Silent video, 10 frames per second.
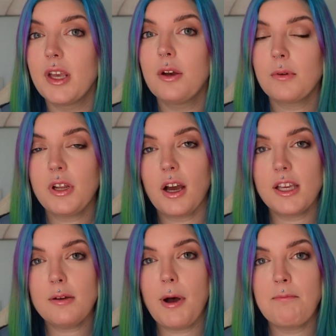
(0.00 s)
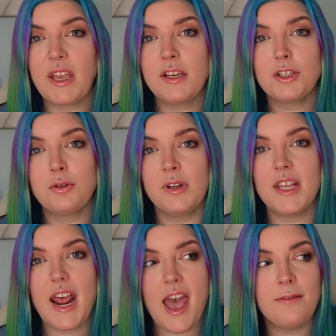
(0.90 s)
we're talking about making sure
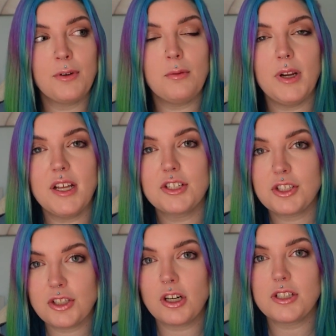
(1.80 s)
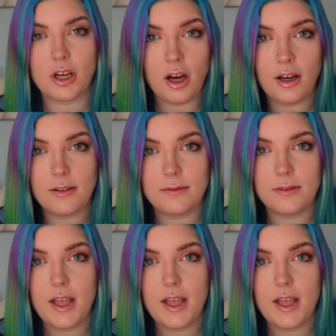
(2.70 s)
that everyone starts off